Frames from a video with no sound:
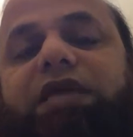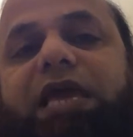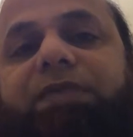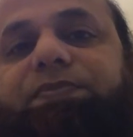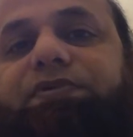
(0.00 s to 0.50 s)

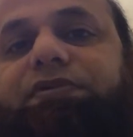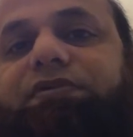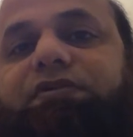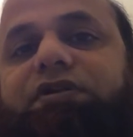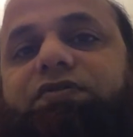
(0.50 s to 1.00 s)

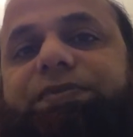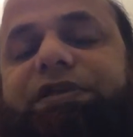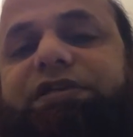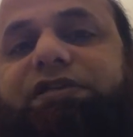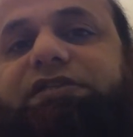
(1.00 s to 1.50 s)
Apple
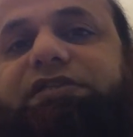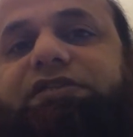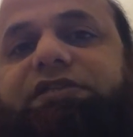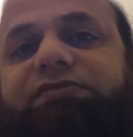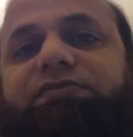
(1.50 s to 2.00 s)
operating
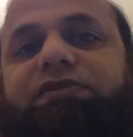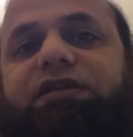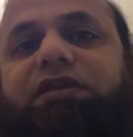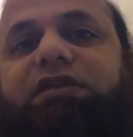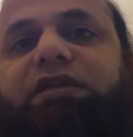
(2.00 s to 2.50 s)
system,
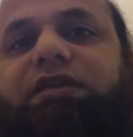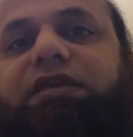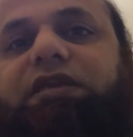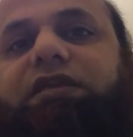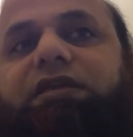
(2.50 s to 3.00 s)

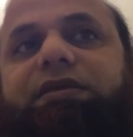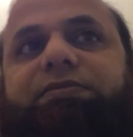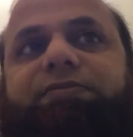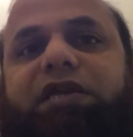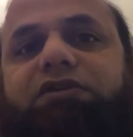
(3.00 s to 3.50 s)

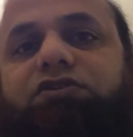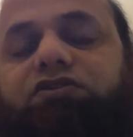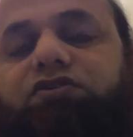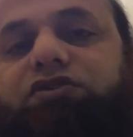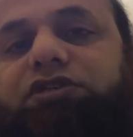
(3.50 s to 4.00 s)

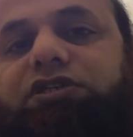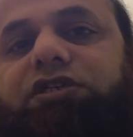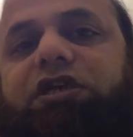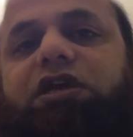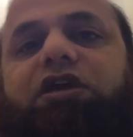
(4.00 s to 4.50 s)
Macintosh.
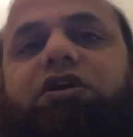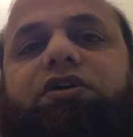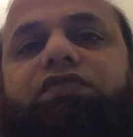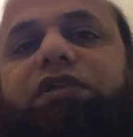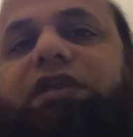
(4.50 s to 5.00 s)

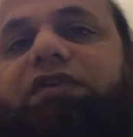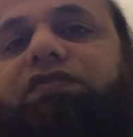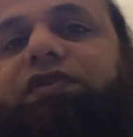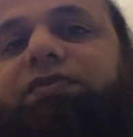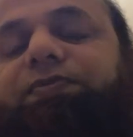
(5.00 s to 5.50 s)
It will
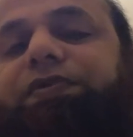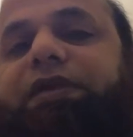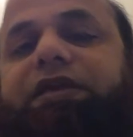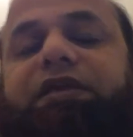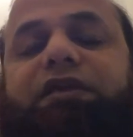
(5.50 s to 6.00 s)
never
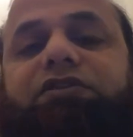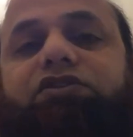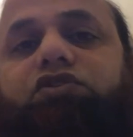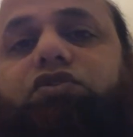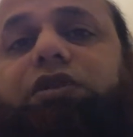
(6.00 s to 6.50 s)

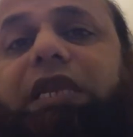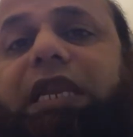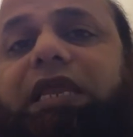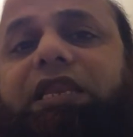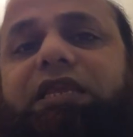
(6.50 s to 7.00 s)
install
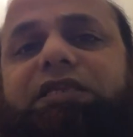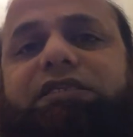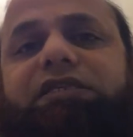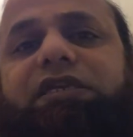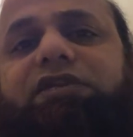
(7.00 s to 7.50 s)

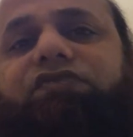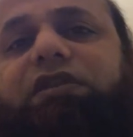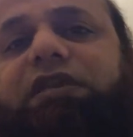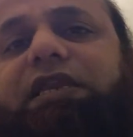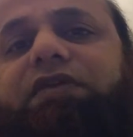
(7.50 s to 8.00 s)
Linux. It will
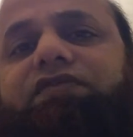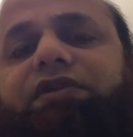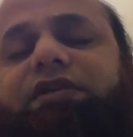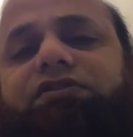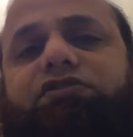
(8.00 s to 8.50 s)
never
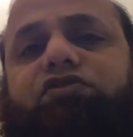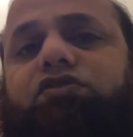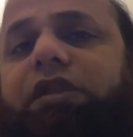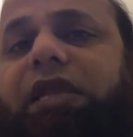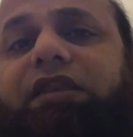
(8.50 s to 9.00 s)

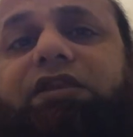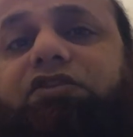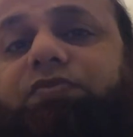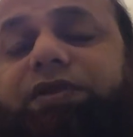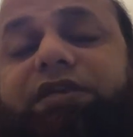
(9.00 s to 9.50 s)
install any other
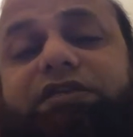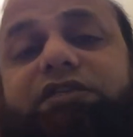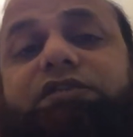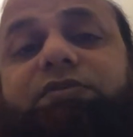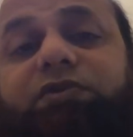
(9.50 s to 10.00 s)
operating
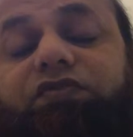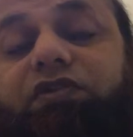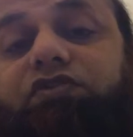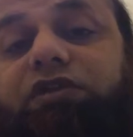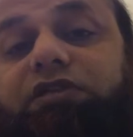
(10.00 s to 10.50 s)
system. It will
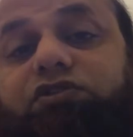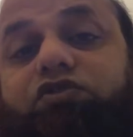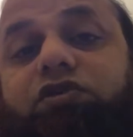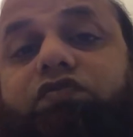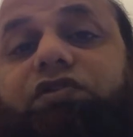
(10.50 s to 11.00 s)
only
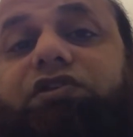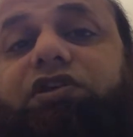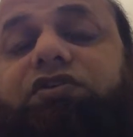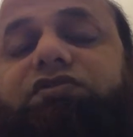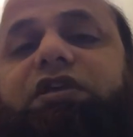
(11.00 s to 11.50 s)
install
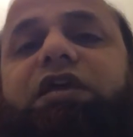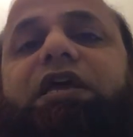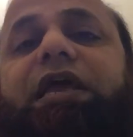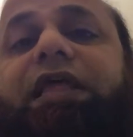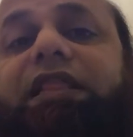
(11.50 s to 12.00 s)
Windows.
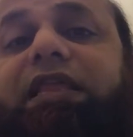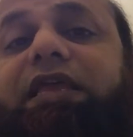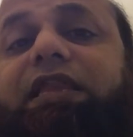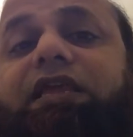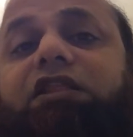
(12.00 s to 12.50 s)
And
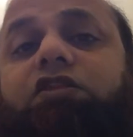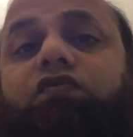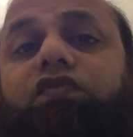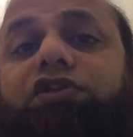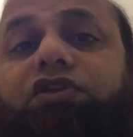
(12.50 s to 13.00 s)
then in the
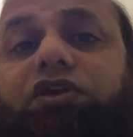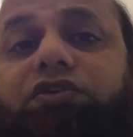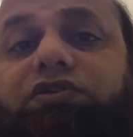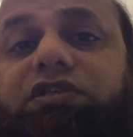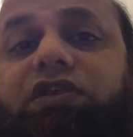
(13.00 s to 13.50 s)

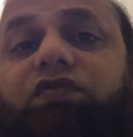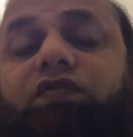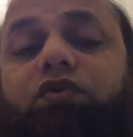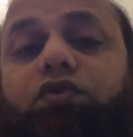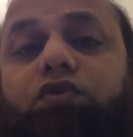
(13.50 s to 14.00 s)
Windows, if
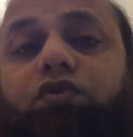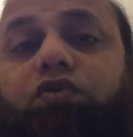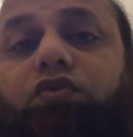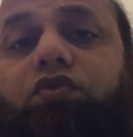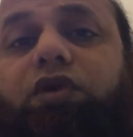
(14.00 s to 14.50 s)

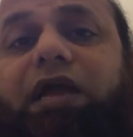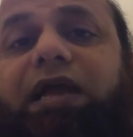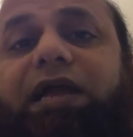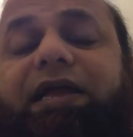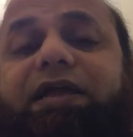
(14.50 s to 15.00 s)
you
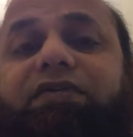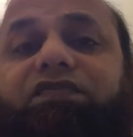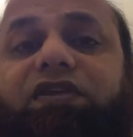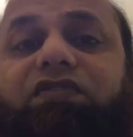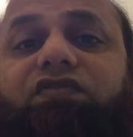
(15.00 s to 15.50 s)

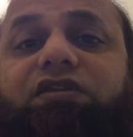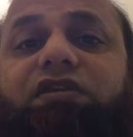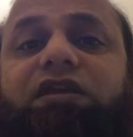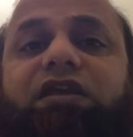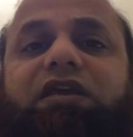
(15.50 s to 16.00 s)
have given
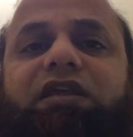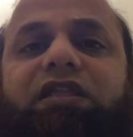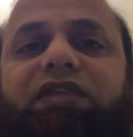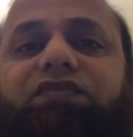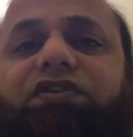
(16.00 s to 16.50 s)

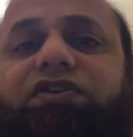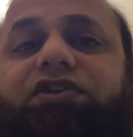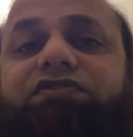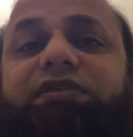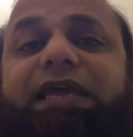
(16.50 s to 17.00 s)
the
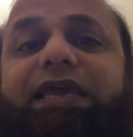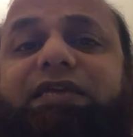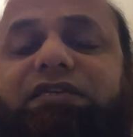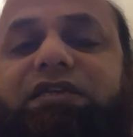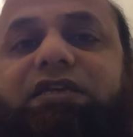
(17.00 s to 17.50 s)
Windows
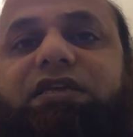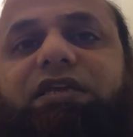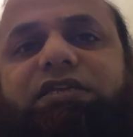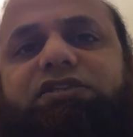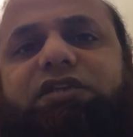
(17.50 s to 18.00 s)
8
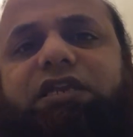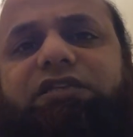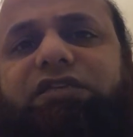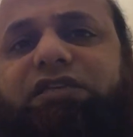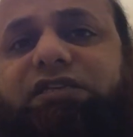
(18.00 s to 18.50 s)

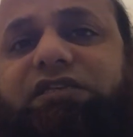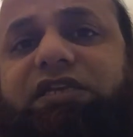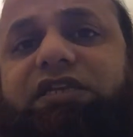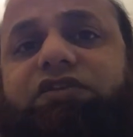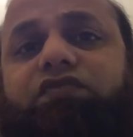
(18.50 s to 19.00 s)
installation disk,
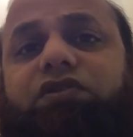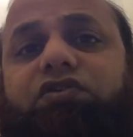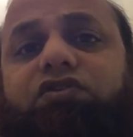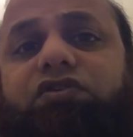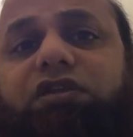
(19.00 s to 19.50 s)
it will
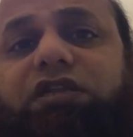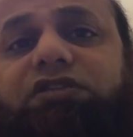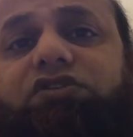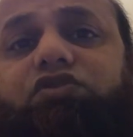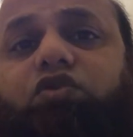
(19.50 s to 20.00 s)
not
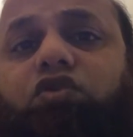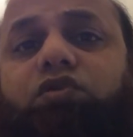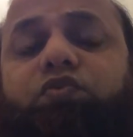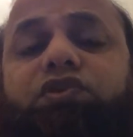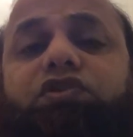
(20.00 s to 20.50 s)
install
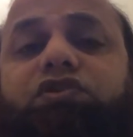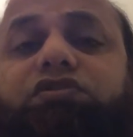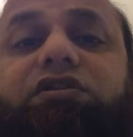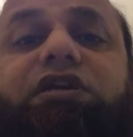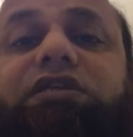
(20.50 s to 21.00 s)
Windows
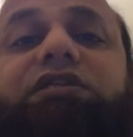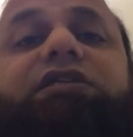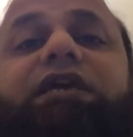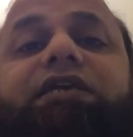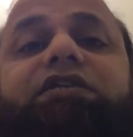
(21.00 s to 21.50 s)

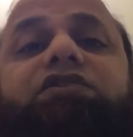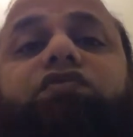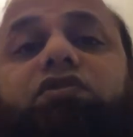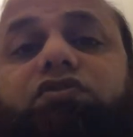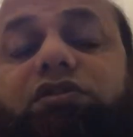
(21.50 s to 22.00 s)
98. It
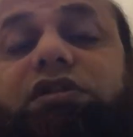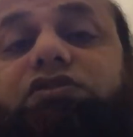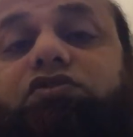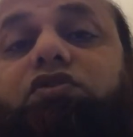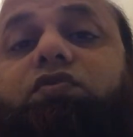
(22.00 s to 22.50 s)
will only
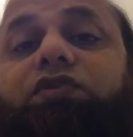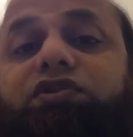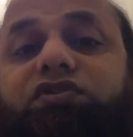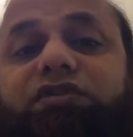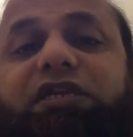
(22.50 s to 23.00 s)
install
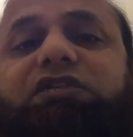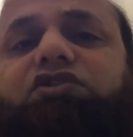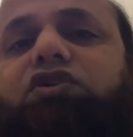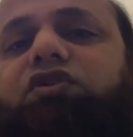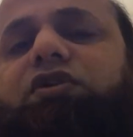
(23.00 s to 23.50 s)
Windows 8.
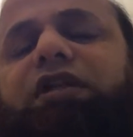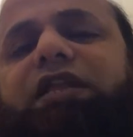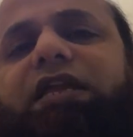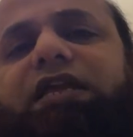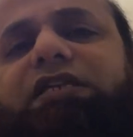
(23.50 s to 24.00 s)
So
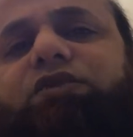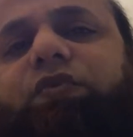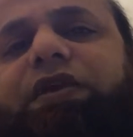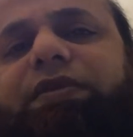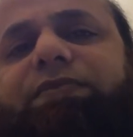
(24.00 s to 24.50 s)
it's
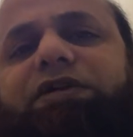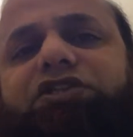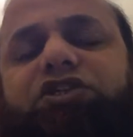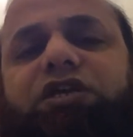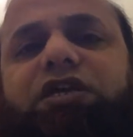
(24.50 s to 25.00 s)
very
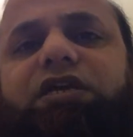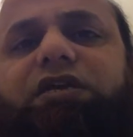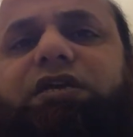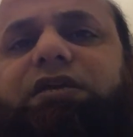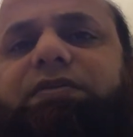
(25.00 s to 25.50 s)
much
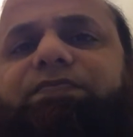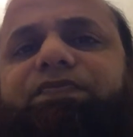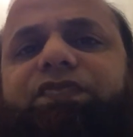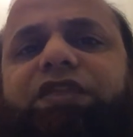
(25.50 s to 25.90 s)
the